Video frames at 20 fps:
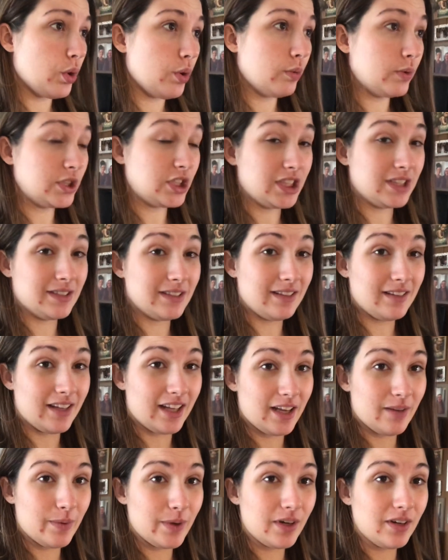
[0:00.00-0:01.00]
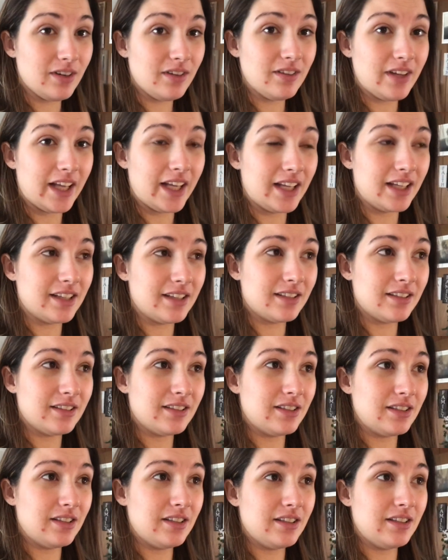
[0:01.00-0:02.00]
when she's in labor, like,
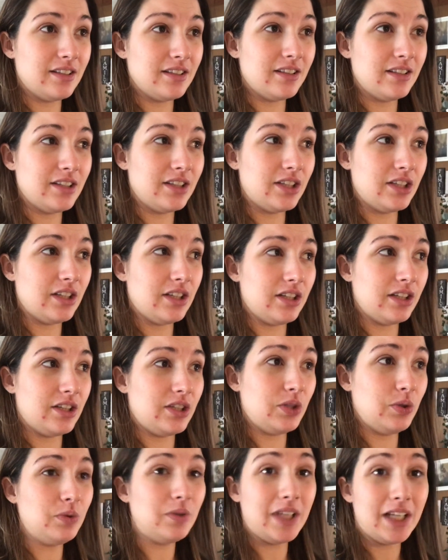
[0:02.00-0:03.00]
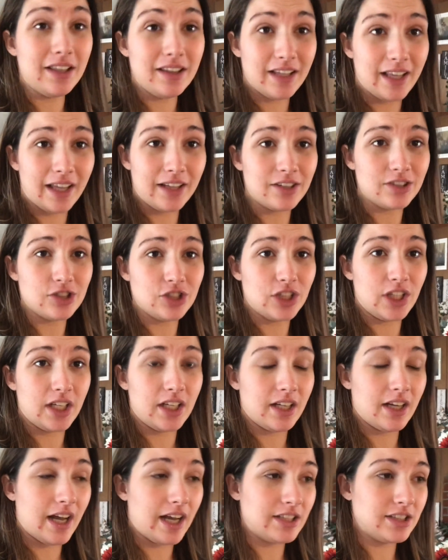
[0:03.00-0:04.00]
you need the
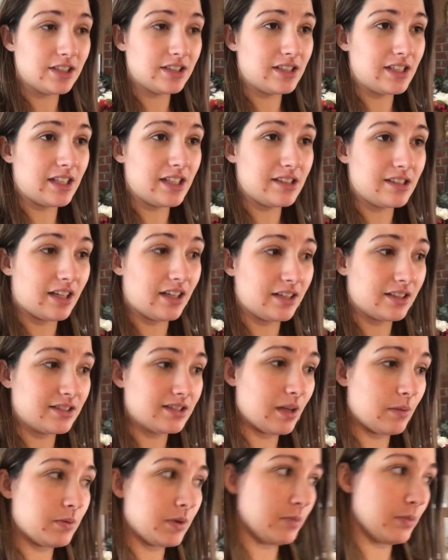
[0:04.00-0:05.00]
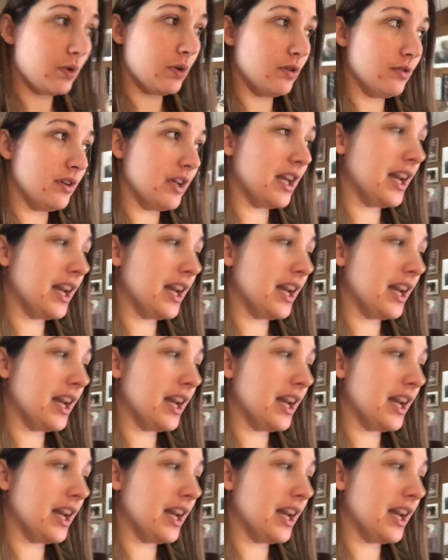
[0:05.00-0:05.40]
energy. I just think it's unacceptable.